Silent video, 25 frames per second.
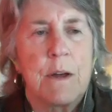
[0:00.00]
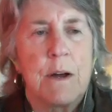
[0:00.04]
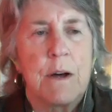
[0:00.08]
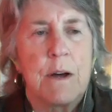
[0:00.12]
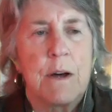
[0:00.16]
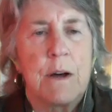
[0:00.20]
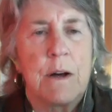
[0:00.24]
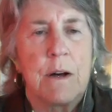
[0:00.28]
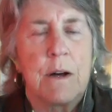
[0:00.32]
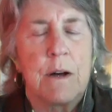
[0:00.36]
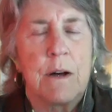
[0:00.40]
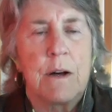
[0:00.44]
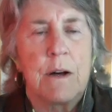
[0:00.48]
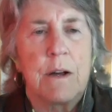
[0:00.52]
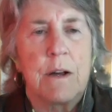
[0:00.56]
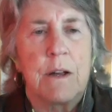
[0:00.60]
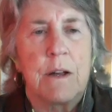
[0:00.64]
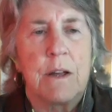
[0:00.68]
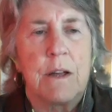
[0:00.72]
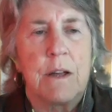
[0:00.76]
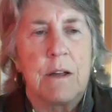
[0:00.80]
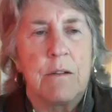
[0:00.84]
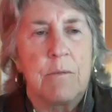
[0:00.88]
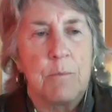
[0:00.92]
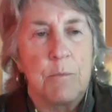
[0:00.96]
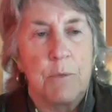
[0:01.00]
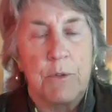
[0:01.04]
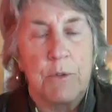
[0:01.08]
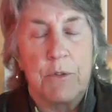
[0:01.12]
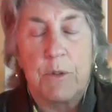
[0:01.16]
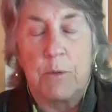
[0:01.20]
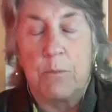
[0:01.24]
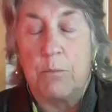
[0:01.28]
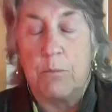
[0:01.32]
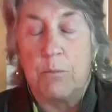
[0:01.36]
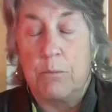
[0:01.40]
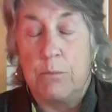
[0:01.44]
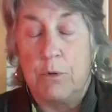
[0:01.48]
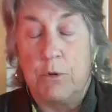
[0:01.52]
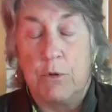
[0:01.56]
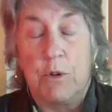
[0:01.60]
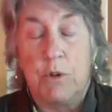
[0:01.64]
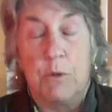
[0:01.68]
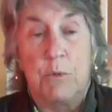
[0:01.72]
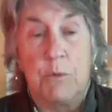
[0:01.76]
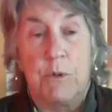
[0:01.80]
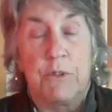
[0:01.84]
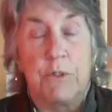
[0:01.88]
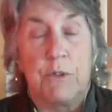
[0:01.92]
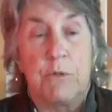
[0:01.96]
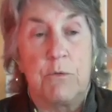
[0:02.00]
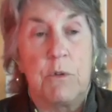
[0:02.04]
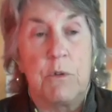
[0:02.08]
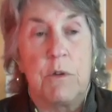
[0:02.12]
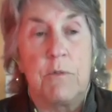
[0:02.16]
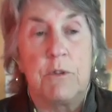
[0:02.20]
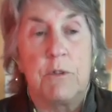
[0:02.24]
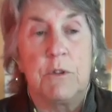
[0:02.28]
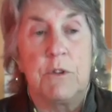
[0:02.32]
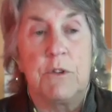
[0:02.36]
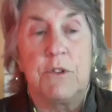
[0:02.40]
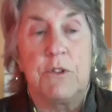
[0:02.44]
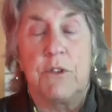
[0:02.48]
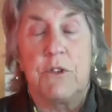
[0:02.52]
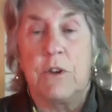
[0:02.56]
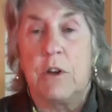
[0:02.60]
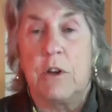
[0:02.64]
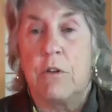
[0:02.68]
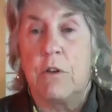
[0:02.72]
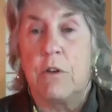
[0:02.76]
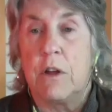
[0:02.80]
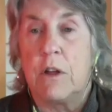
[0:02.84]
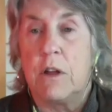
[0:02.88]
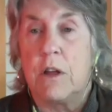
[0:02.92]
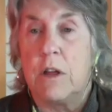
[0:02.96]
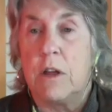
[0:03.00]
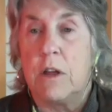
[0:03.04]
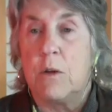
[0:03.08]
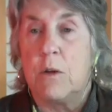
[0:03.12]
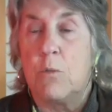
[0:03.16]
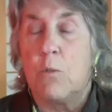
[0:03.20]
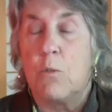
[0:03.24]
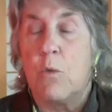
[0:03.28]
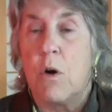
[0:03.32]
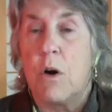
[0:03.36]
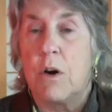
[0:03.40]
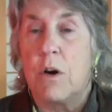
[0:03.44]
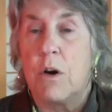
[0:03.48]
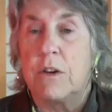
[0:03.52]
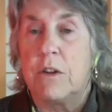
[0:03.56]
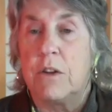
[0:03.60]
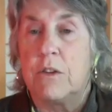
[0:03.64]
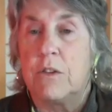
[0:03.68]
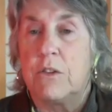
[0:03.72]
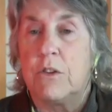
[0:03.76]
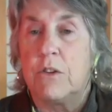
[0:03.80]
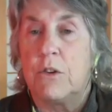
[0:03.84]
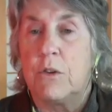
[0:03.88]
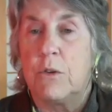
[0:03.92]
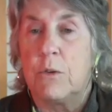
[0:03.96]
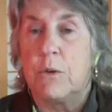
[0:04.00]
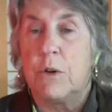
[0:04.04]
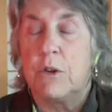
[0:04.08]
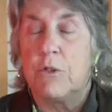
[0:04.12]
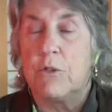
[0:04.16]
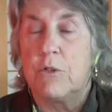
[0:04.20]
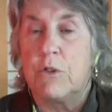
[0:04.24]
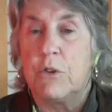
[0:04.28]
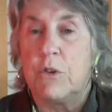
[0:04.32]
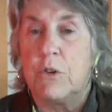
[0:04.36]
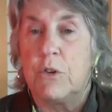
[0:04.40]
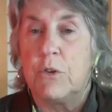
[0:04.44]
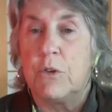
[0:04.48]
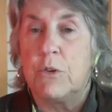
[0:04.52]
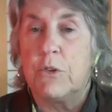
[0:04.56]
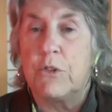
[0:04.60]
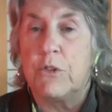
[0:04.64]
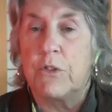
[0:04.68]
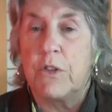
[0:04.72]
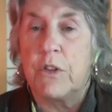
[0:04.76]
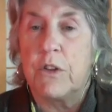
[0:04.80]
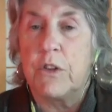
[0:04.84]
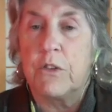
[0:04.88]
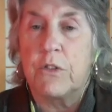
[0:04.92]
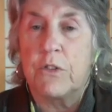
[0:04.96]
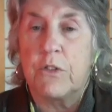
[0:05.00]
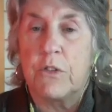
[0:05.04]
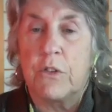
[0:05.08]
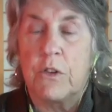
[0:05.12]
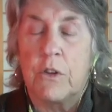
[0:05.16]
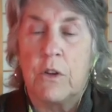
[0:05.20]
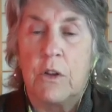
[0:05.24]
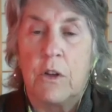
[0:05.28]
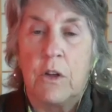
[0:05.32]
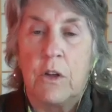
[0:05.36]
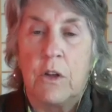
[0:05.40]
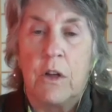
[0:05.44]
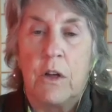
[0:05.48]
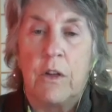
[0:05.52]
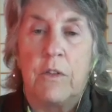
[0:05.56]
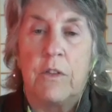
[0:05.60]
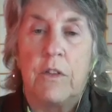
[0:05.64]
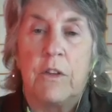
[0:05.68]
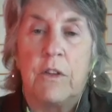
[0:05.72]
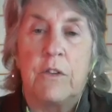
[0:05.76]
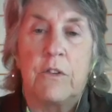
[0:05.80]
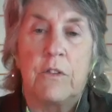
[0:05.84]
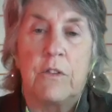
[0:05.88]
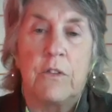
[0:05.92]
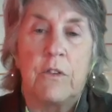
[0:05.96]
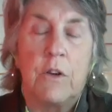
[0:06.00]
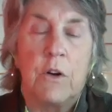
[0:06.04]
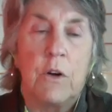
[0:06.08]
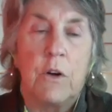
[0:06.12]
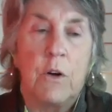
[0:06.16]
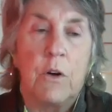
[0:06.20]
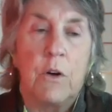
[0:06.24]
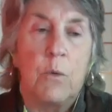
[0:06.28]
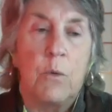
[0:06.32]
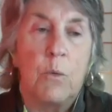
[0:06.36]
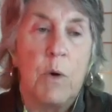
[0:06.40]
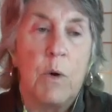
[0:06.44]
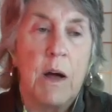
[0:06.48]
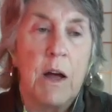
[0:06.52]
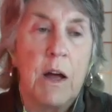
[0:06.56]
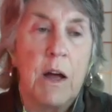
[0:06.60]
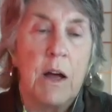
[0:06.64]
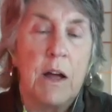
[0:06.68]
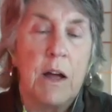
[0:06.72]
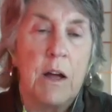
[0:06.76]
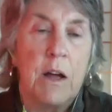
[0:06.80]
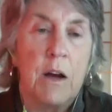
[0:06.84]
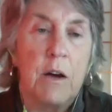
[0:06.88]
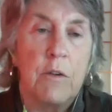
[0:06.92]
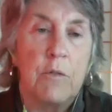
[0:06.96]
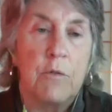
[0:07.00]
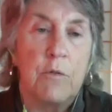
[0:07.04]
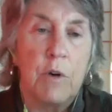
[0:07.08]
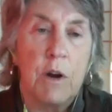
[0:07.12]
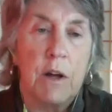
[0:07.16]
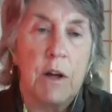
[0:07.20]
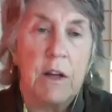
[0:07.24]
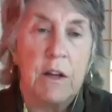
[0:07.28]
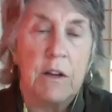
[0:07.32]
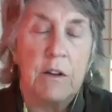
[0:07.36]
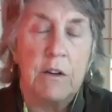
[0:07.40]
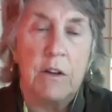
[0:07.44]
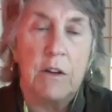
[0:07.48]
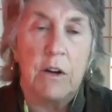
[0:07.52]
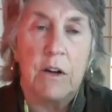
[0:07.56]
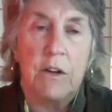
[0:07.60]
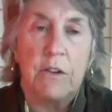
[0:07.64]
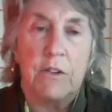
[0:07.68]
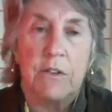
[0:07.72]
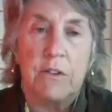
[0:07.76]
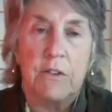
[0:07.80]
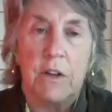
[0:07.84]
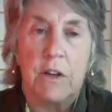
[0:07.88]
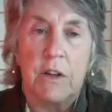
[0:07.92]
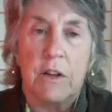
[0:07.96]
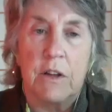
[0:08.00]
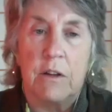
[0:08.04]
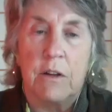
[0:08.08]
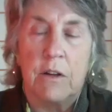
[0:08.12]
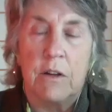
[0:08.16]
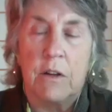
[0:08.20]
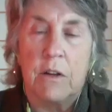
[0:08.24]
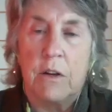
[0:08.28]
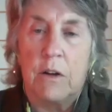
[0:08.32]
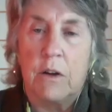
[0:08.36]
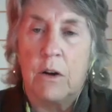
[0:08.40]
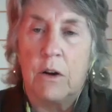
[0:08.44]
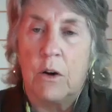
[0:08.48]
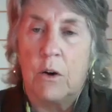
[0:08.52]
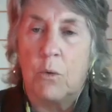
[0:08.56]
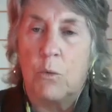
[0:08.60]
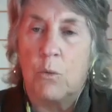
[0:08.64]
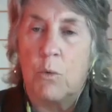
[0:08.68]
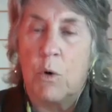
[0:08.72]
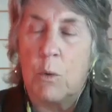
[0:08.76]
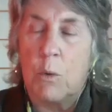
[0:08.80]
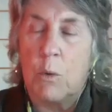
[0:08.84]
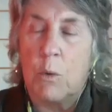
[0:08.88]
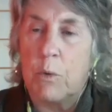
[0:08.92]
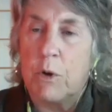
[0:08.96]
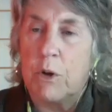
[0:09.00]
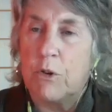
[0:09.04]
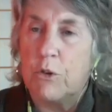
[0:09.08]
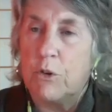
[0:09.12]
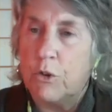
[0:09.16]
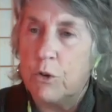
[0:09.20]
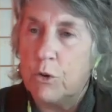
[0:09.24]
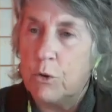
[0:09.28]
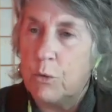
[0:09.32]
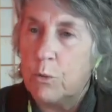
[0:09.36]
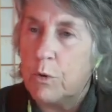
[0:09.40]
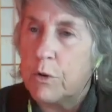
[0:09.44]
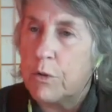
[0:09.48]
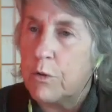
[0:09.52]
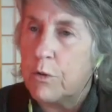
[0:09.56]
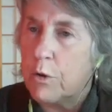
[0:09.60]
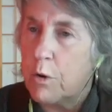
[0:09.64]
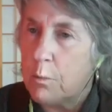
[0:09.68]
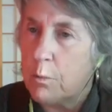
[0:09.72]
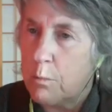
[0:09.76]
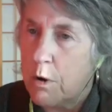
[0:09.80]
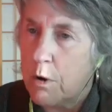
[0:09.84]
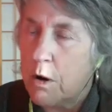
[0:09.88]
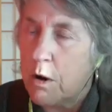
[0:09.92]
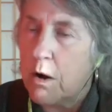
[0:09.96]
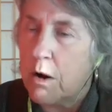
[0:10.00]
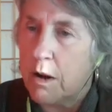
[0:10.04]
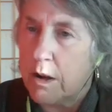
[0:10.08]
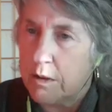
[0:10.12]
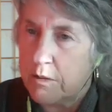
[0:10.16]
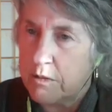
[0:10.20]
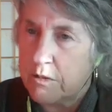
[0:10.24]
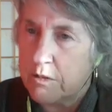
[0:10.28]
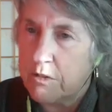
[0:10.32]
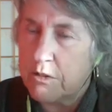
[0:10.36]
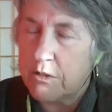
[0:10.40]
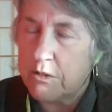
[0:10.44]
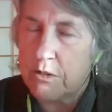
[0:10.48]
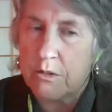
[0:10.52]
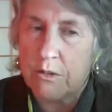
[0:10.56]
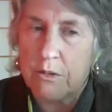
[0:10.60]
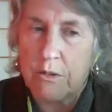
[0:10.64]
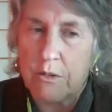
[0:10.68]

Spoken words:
the Buddha was a revolutionary. He wanted to introduce this way of recognizing what we do with our minds